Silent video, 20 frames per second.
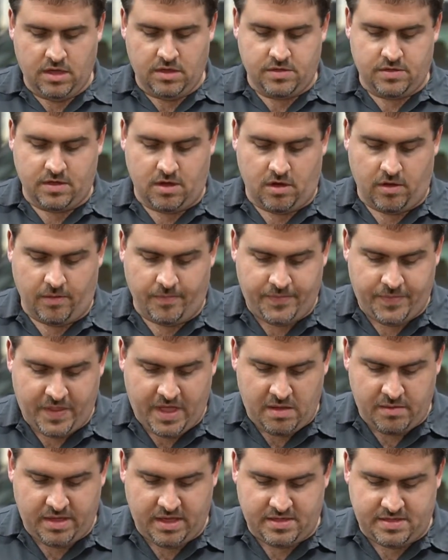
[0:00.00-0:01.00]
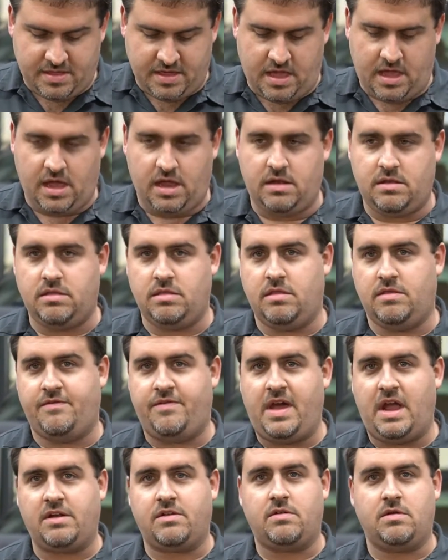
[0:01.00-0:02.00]
So that being said, the
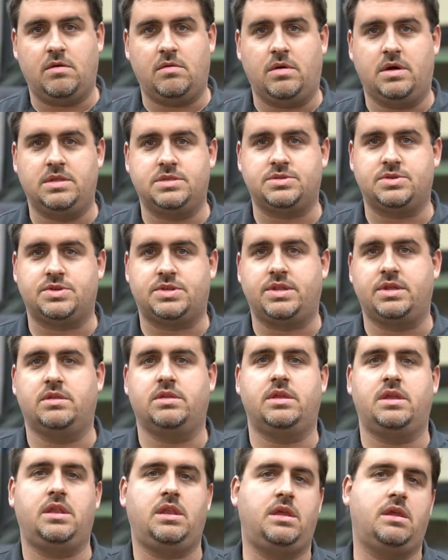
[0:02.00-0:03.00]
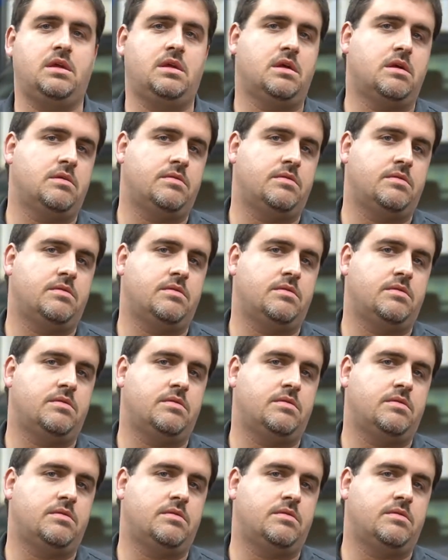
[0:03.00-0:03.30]
factory ones are still in here.